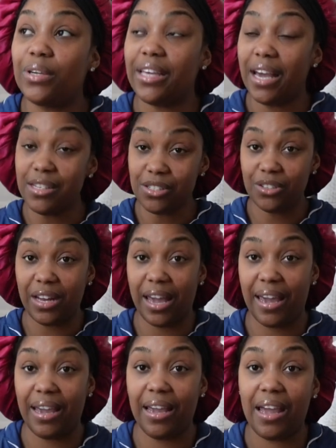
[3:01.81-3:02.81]

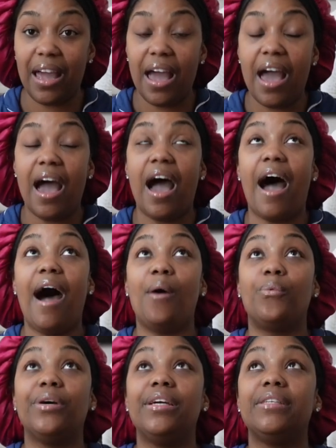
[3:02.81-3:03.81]
yesterday
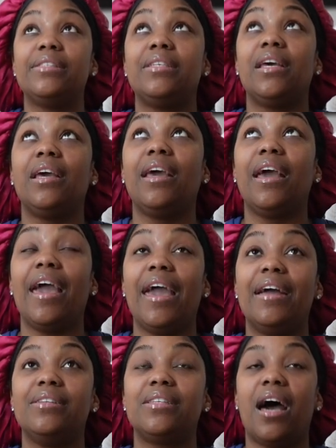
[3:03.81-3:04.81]
I went
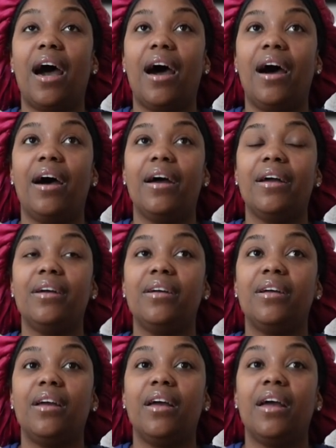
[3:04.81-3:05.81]
and I
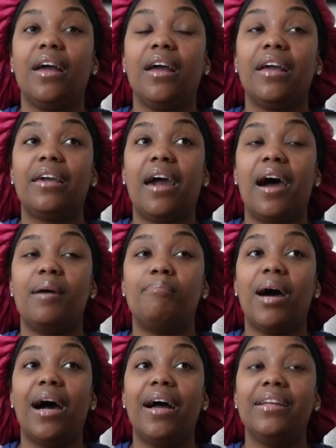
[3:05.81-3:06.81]
got
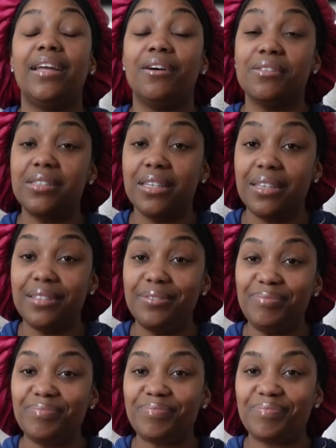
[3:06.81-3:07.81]
my nails done.